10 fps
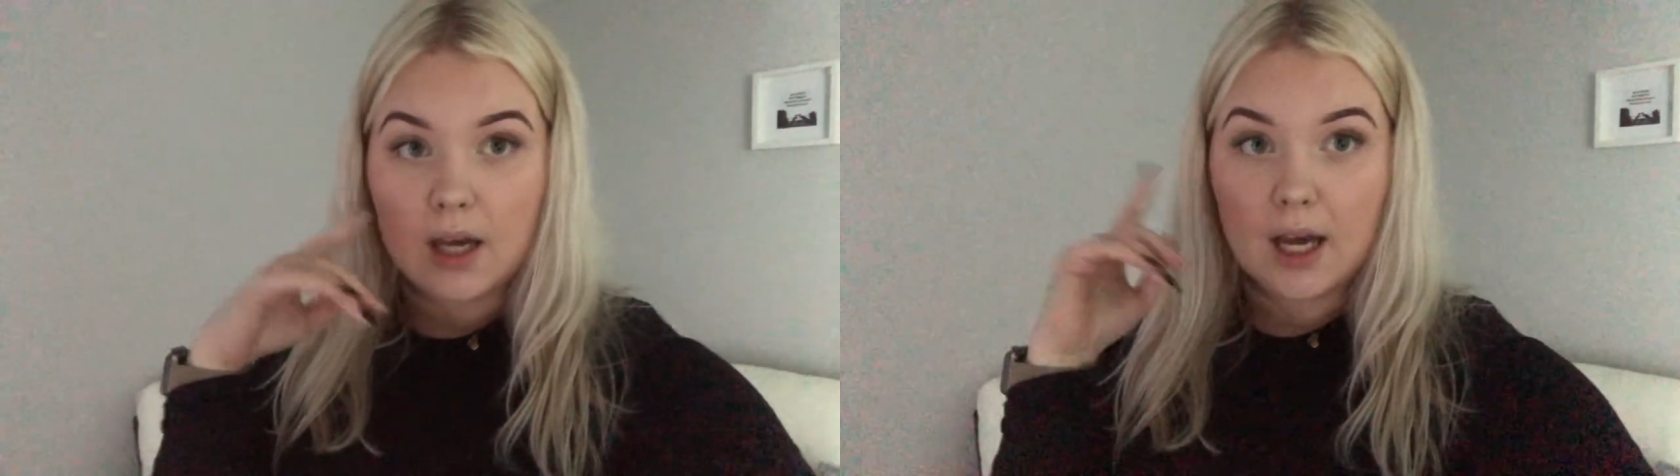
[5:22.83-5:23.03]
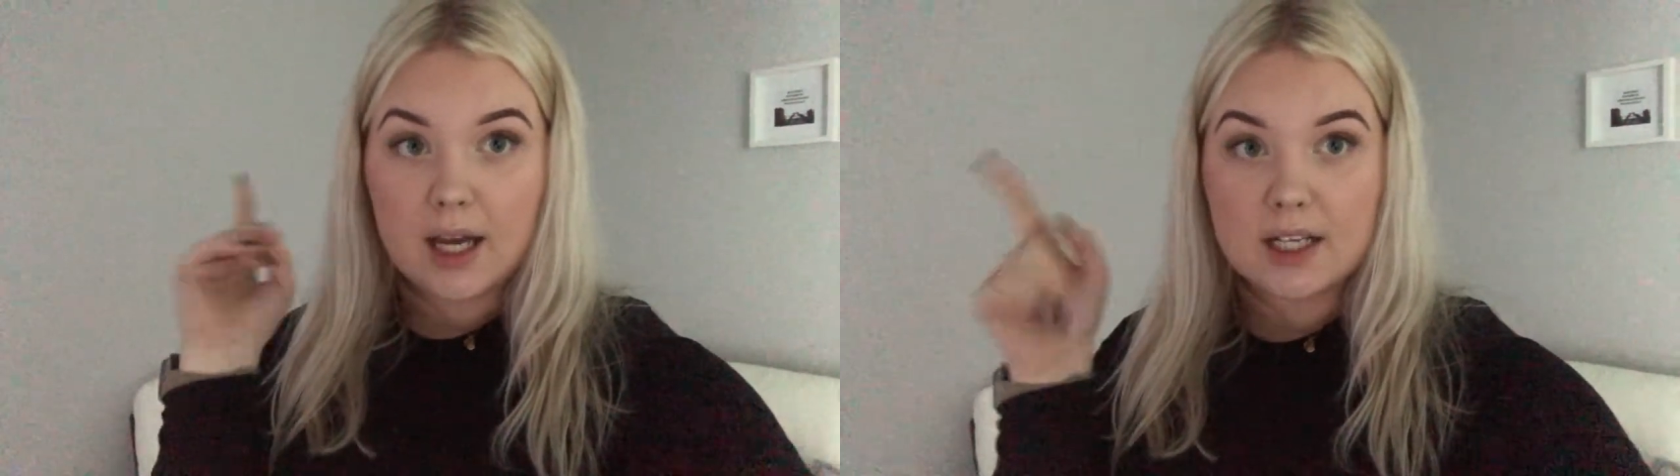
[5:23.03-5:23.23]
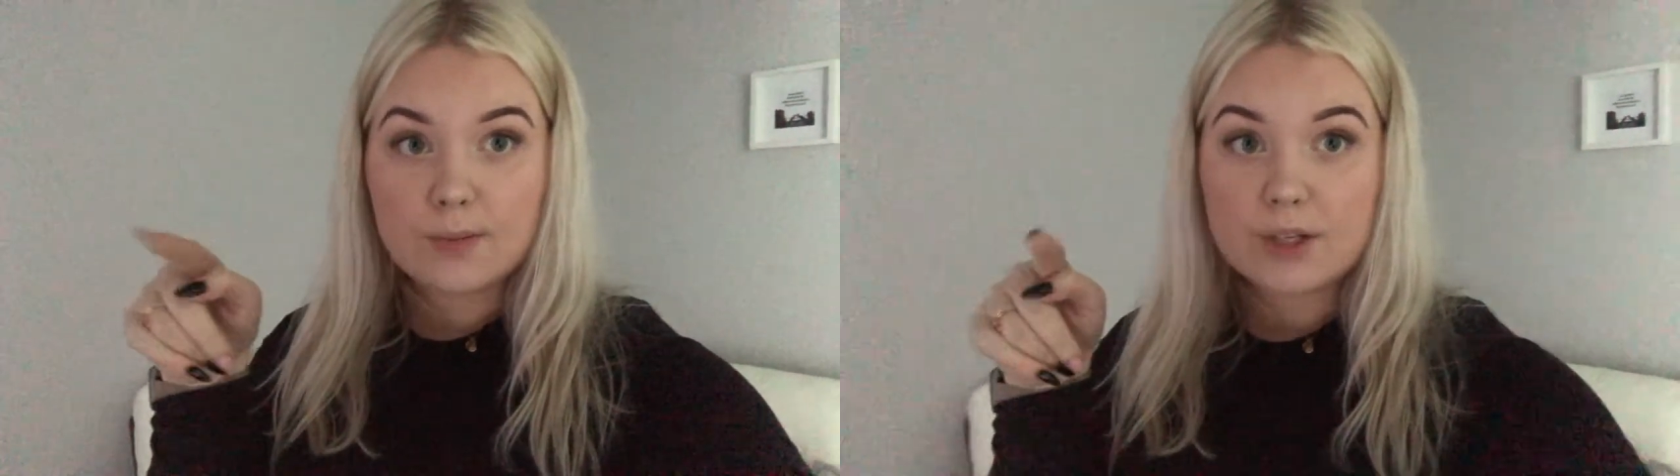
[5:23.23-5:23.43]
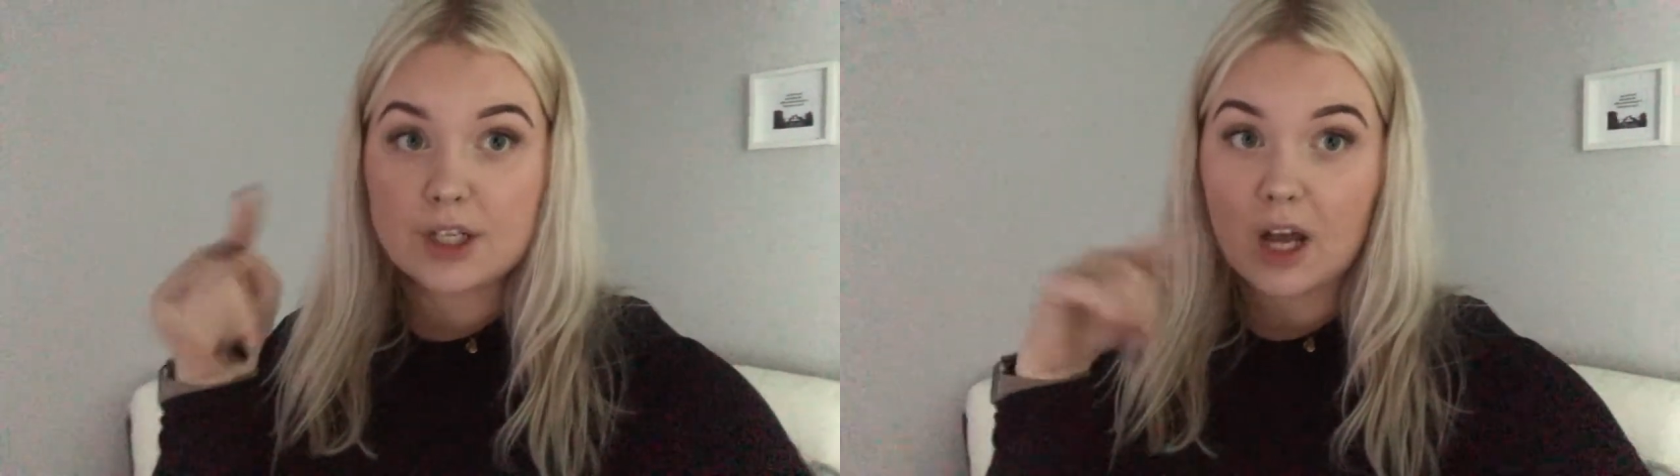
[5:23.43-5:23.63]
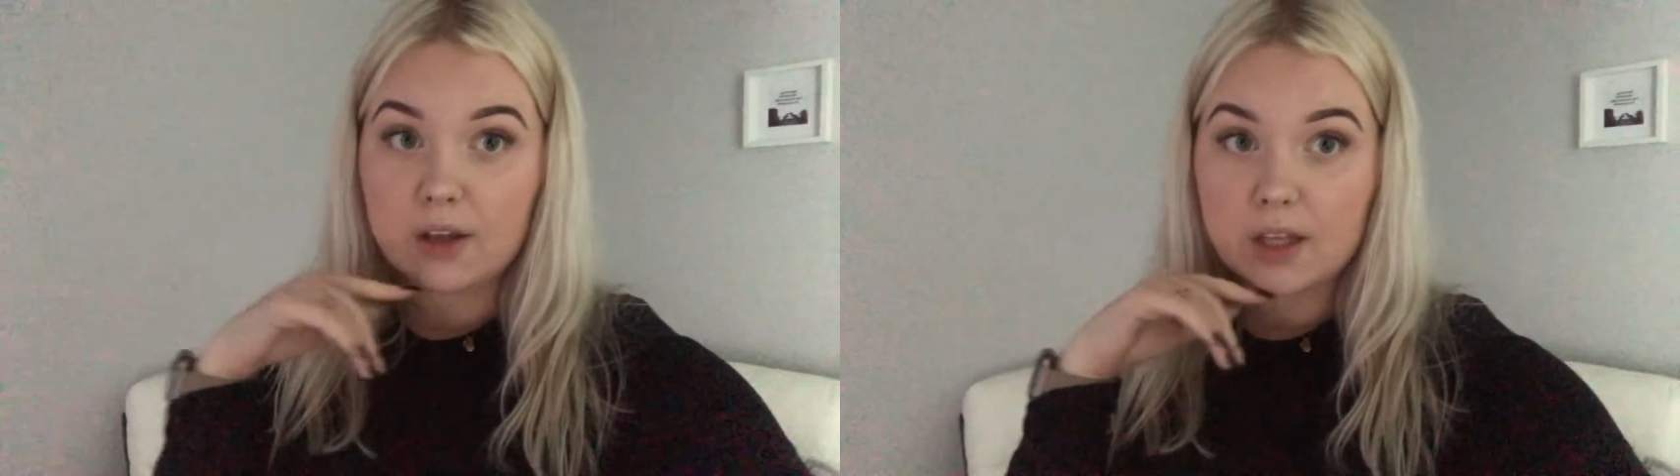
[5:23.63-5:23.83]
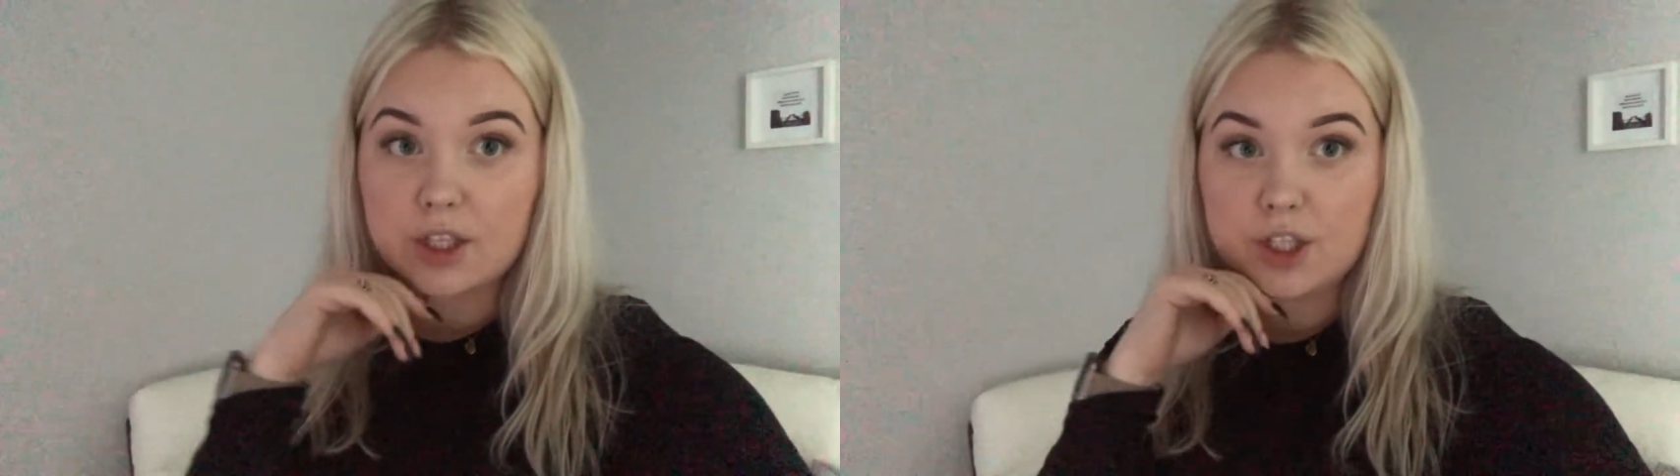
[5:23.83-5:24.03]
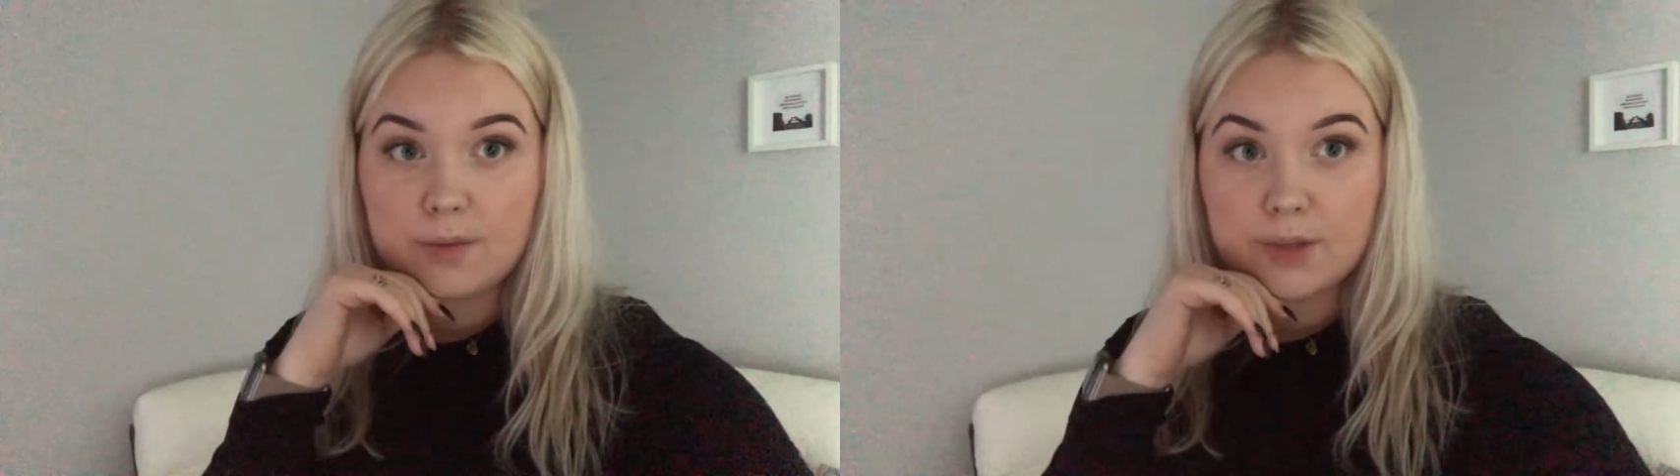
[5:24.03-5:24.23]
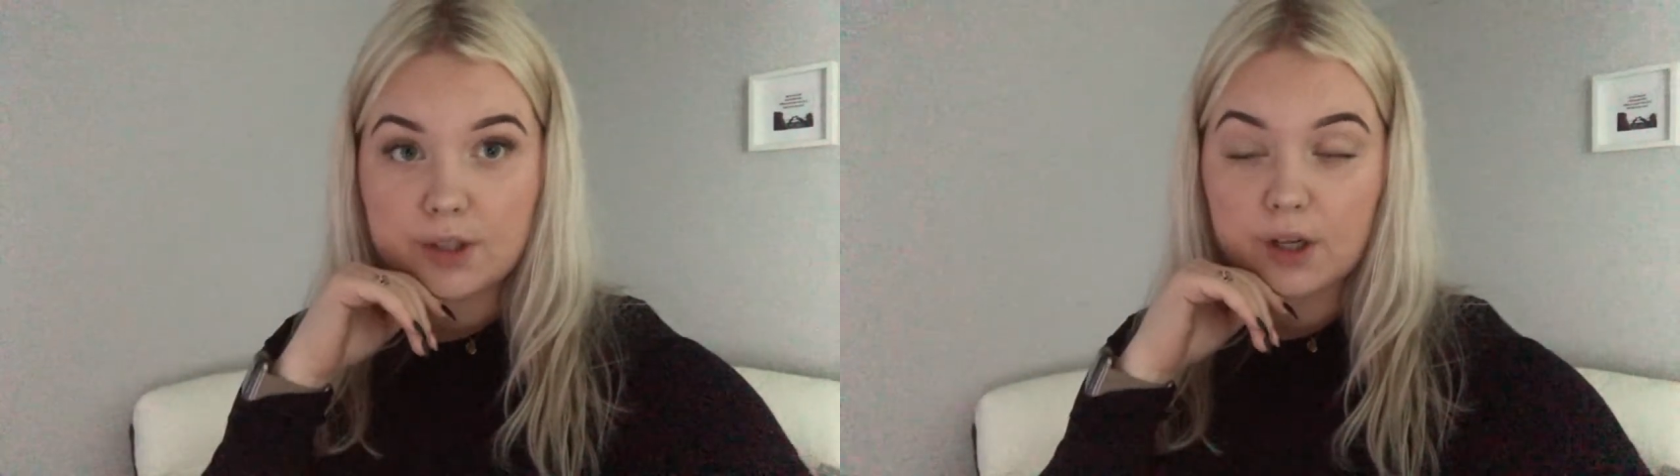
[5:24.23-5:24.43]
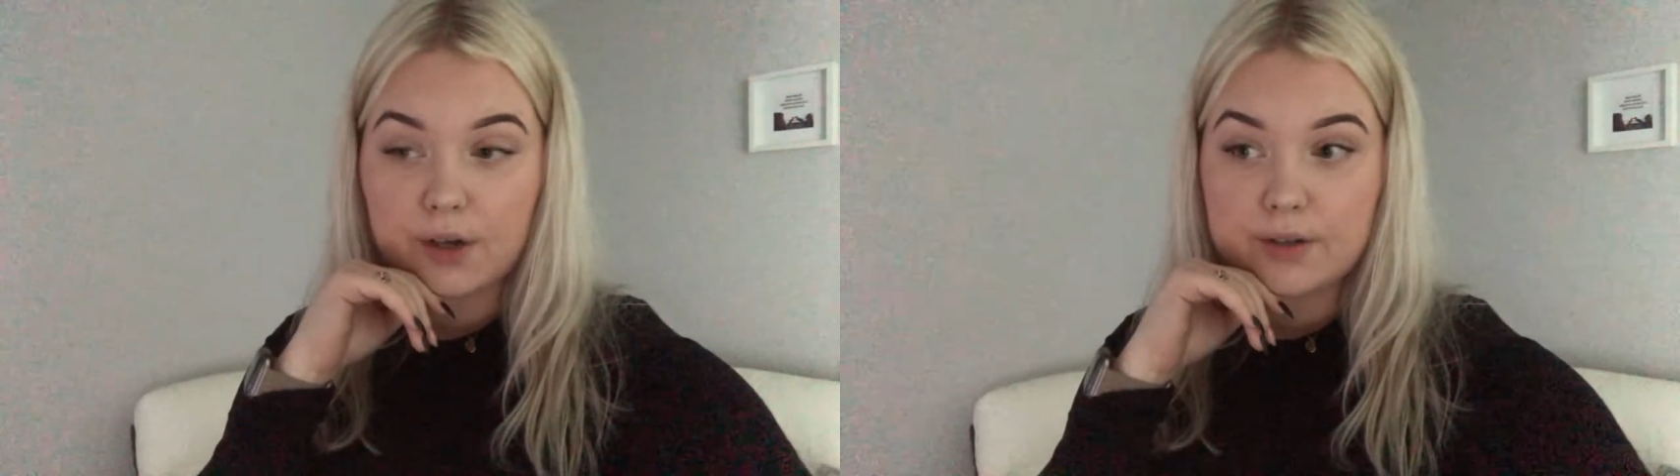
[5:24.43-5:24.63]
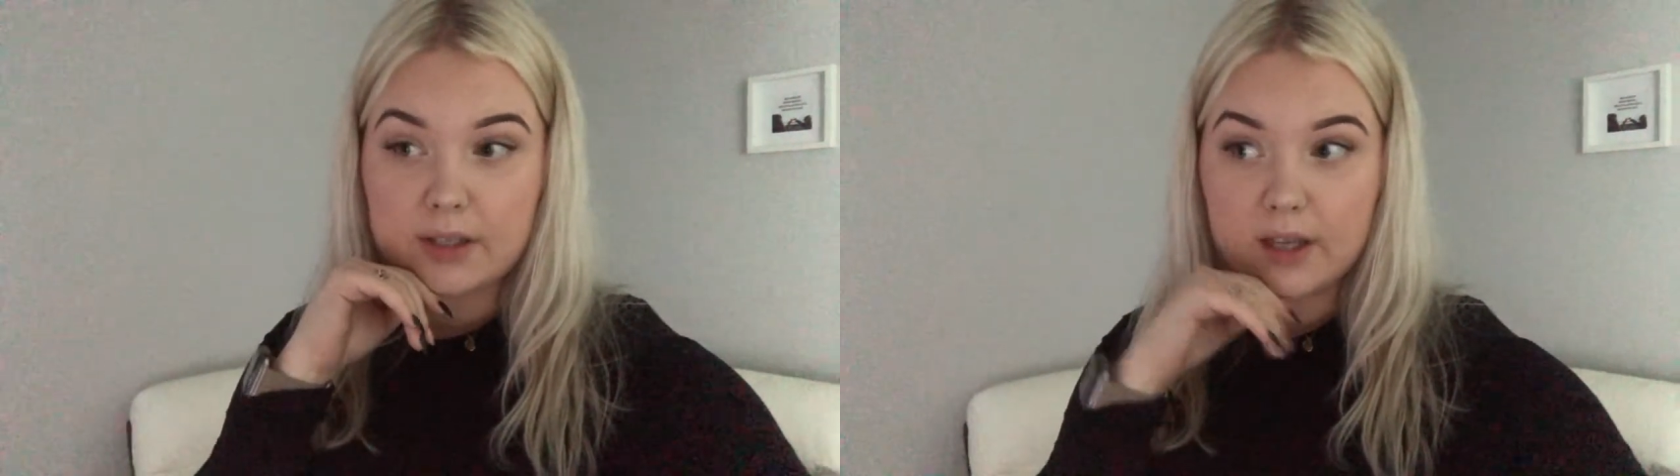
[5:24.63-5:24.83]
And especially now that the gyms are
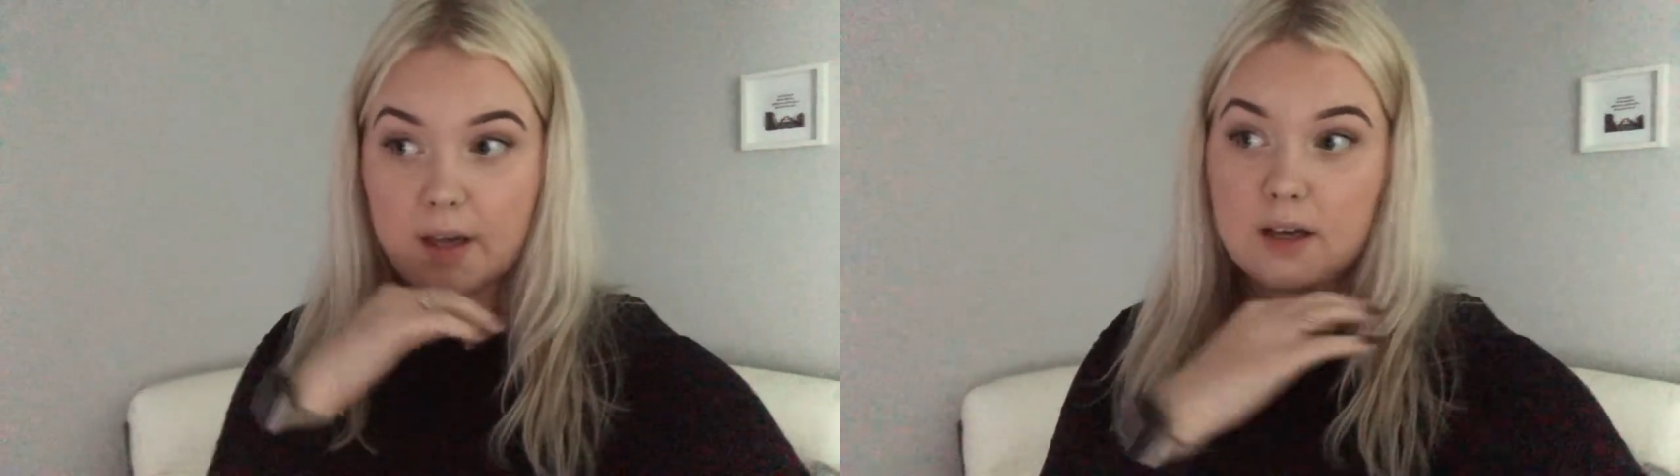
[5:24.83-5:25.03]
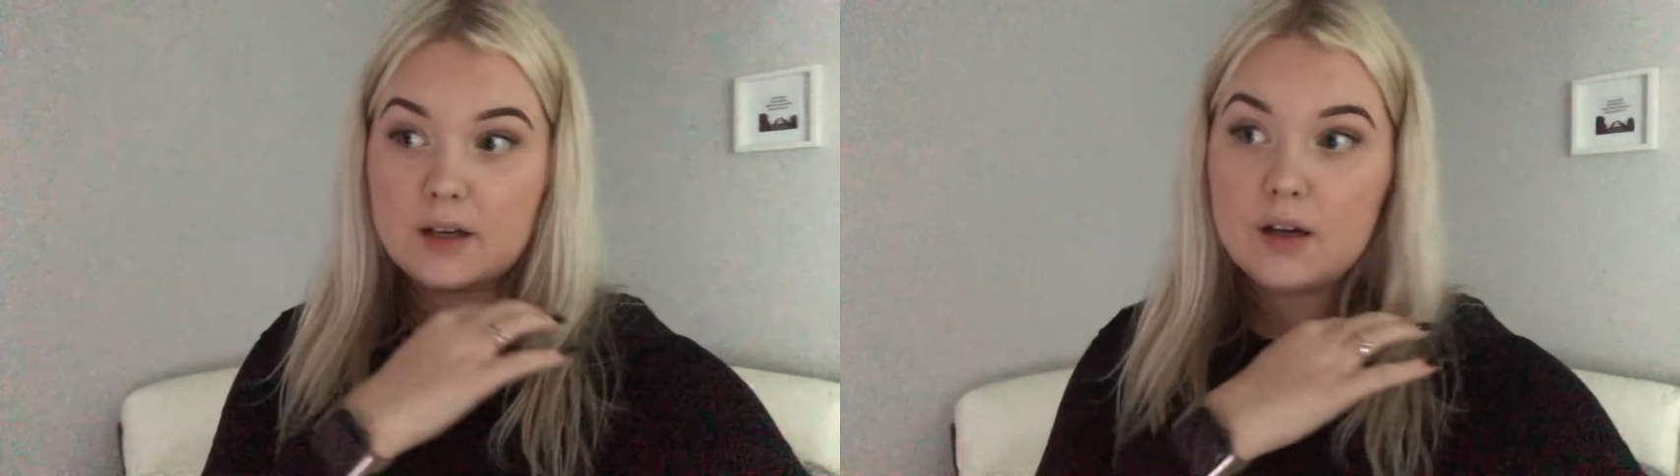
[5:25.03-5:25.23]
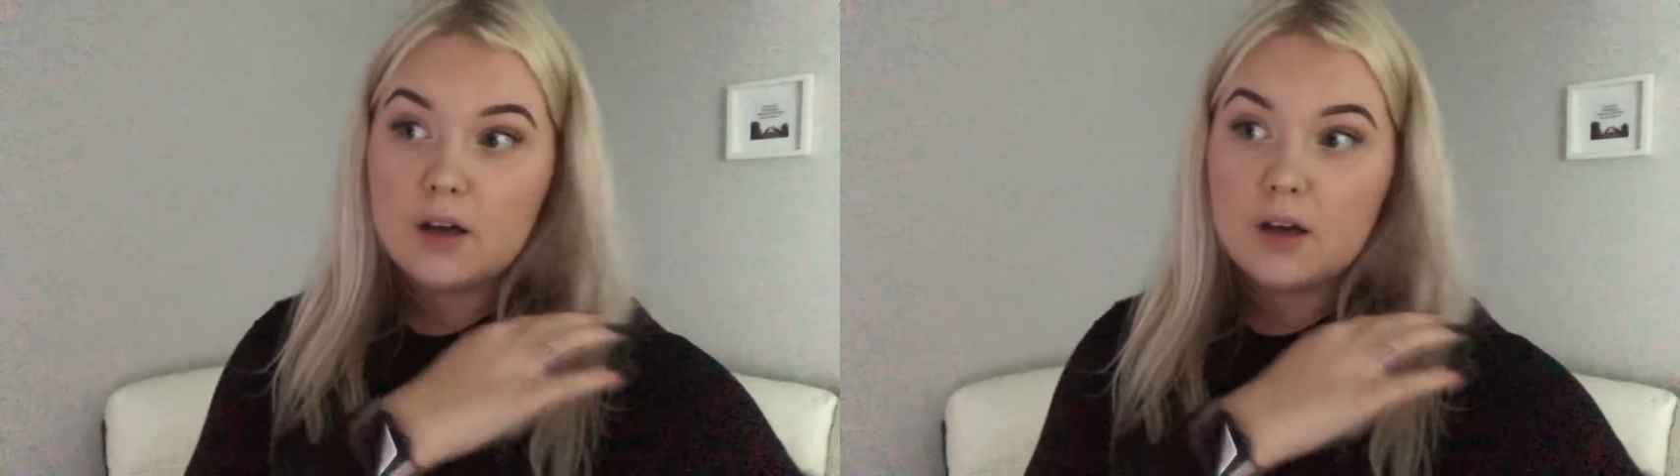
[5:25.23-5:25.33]
closed again,